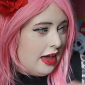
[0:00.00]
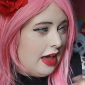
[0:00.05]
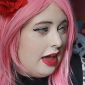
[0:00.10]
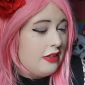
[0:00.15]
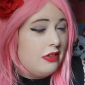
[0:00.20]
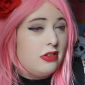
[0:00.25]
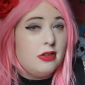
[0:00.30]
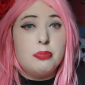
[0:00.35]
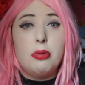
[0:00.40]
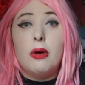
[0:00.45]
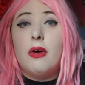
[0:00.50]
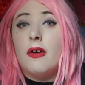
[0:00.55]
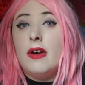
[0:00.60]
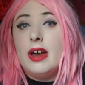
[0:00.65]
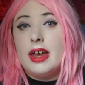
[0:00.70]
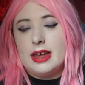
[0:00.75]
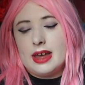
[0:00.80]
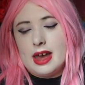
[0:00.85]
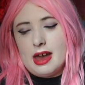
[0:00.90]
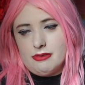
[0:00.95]
and
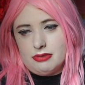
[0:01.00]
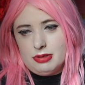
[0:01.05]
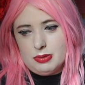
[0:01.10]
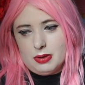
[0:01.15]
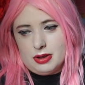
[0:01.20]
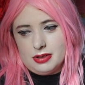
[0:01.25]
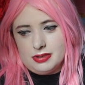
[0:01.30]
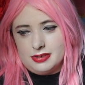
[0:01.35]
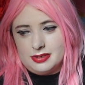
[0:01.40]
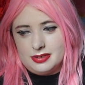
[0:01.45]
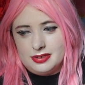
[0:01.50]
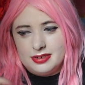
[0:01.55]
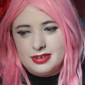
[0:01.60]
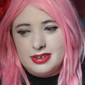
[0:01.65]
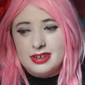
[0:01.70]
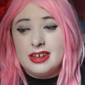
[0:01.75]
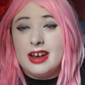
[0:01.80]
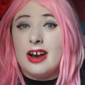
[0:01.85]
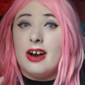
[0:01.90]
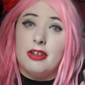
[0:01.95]
supporting everyone
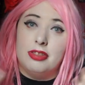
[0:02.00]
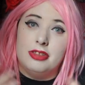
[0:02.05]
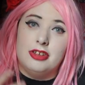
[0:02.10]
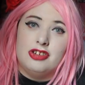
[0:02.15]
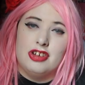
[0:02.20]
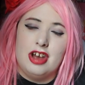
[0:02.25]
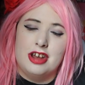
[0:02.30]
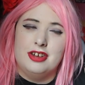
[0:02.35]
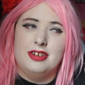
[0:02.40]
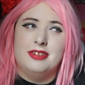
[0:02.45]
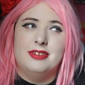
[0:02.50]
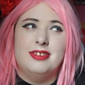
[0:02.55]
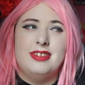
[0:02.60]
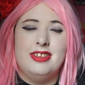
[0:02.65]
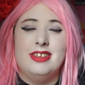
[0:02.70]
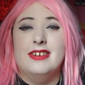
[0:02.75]
on the channel.